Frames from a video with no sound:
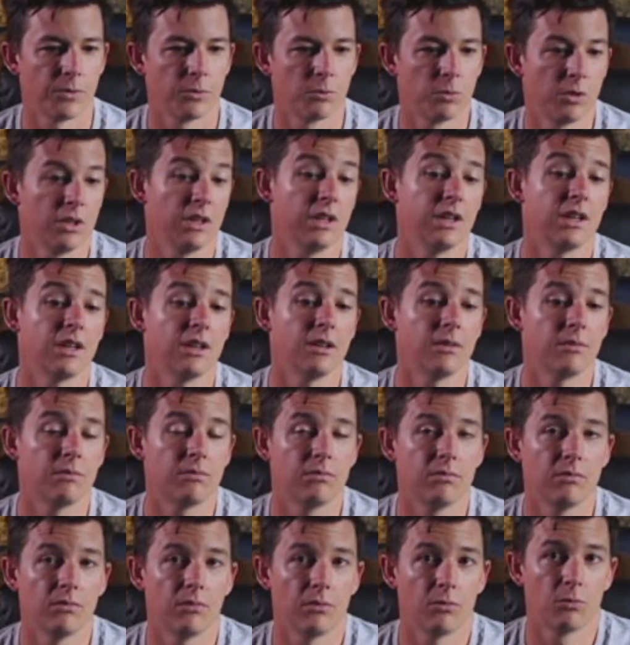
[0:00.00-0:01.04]
Really good,
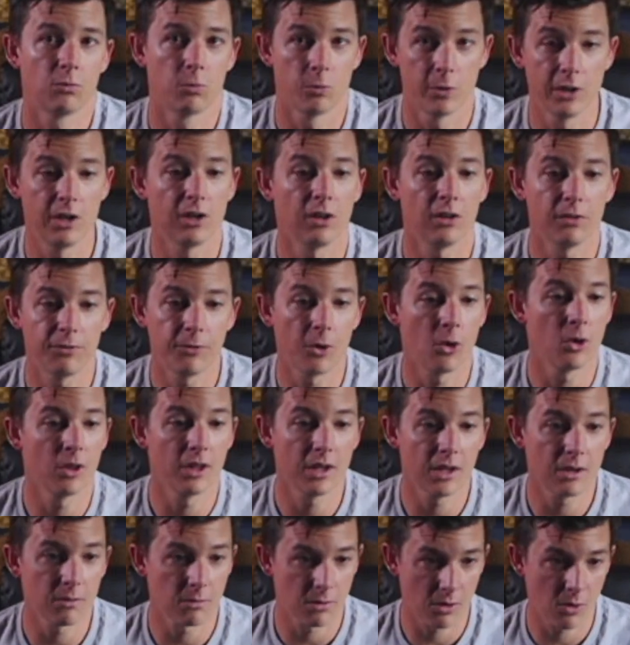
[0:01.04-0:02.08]
real
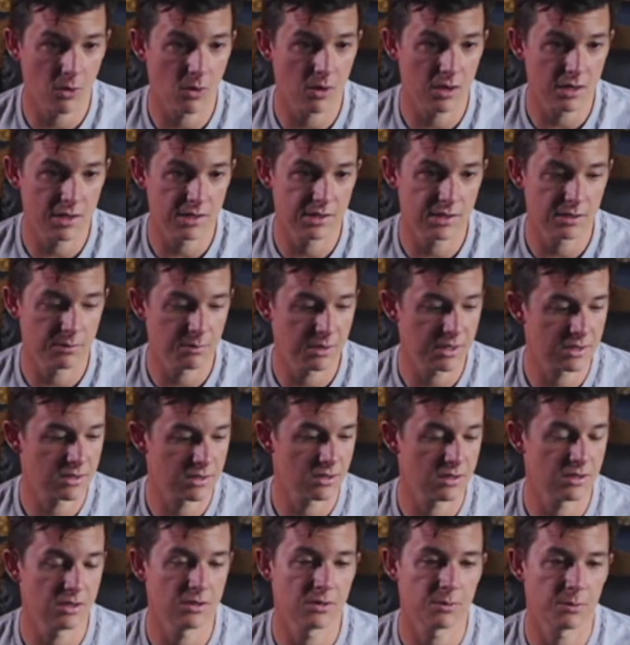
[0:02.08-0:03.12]
Foley recordists and
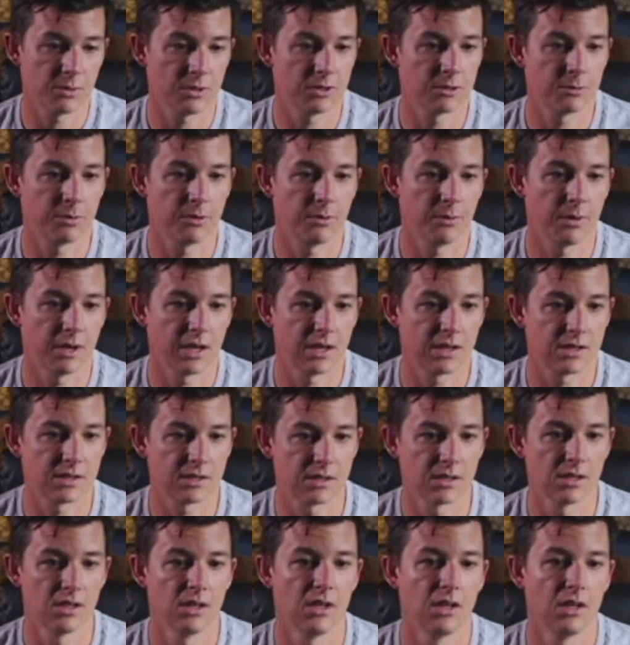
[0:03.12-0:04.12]
mixers use multiple mics,